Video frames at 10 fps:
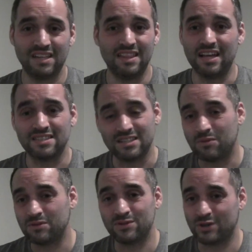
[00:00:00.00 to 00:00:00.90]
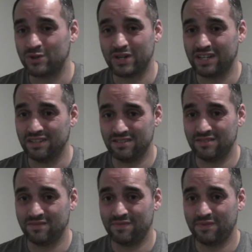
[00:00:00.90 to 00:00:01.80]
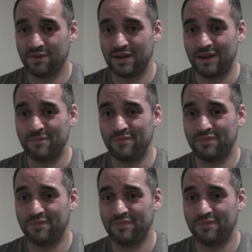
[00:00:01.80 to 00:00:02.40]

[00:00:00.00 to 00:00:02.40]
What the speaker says: and that's not what Star Trek is. Okay,